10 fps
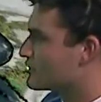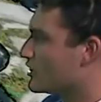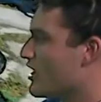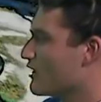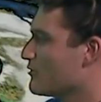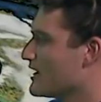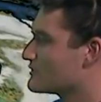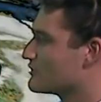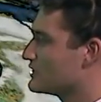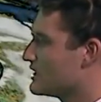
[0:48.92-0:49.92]
clockwise
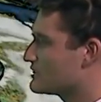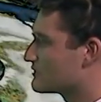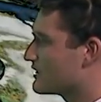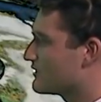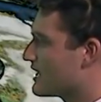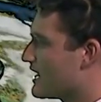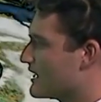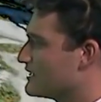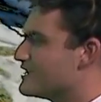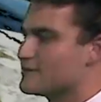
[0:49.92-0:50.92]
rotation around the
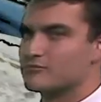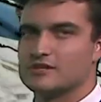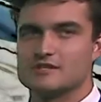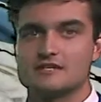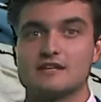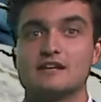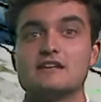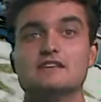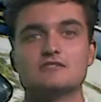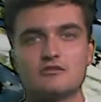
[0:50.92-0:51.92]
high brings us an
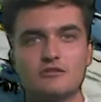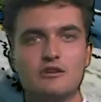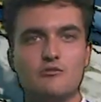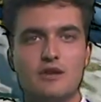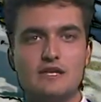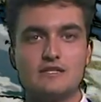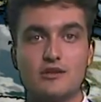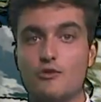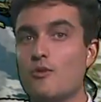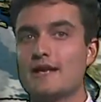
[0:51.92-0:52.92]
easterly wind. So
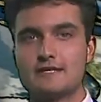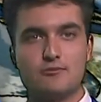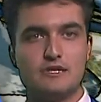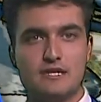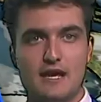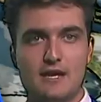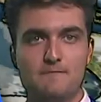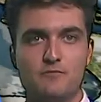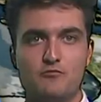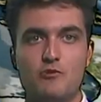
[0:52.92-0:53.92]
the west wind today
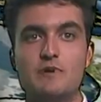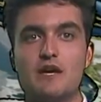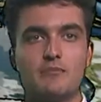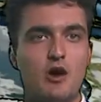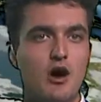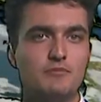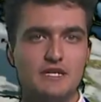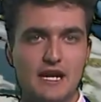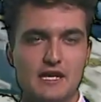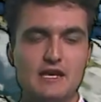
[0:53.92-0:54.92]
will become calm
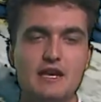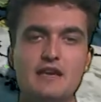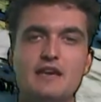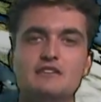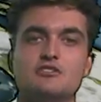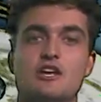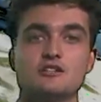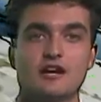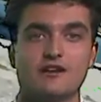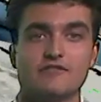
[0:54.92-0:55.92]
tonight and
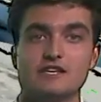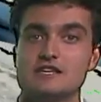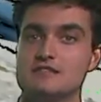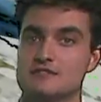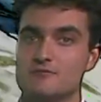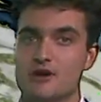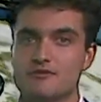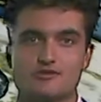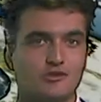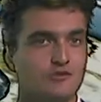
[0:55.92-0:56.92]
change out of the east
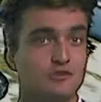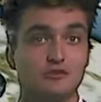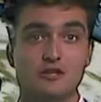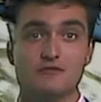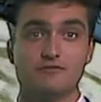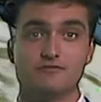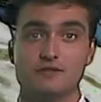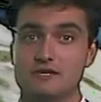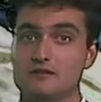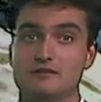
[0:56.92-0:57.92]
tomorrow. So if you live
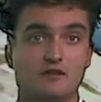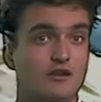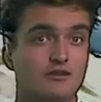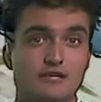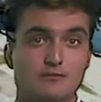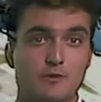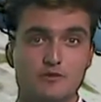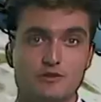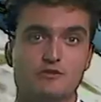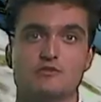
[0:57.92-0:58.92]
in, along Lake
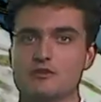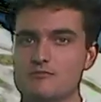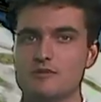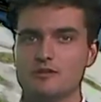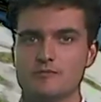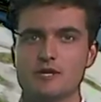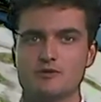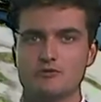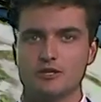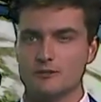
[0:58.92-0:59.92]
Superior, you're going to be a little bit
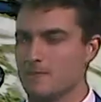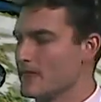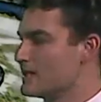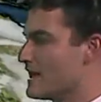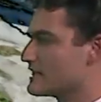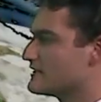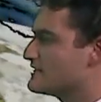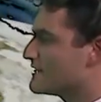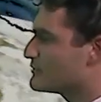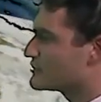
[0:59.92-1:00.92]
cooler as
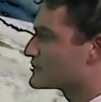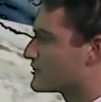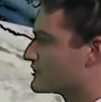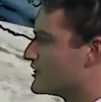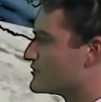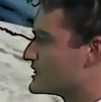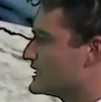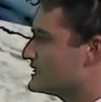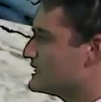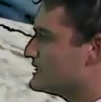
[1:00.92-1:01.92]
lake temperatures are in the low
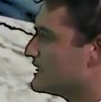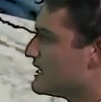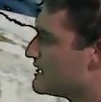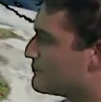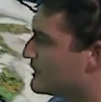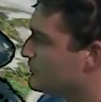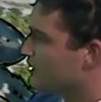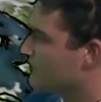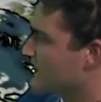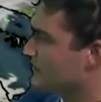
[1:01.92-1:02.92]
60s. But if you
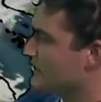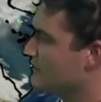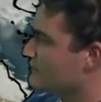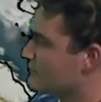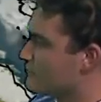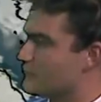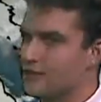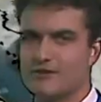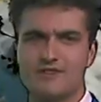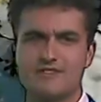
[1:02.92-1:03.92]
live inland, right around the